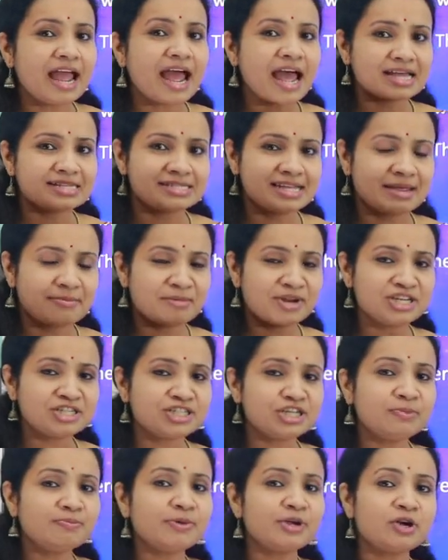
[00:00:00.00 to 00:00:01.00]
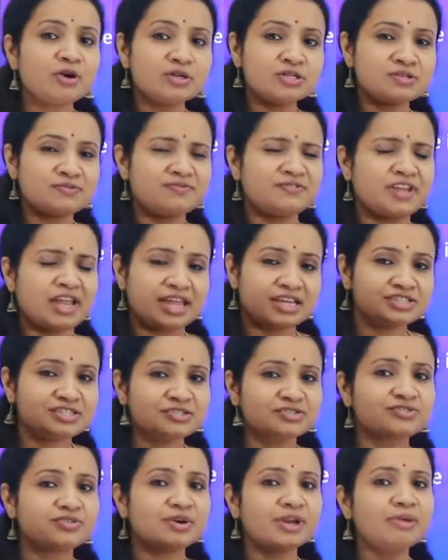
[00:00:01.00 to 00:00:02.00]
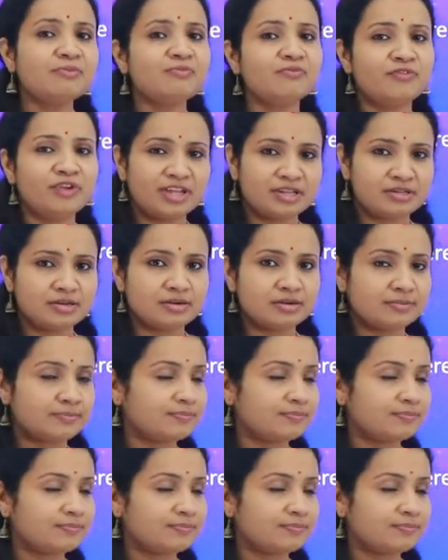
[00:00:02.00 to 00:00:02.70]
as I mentioned, because of the extreme weather.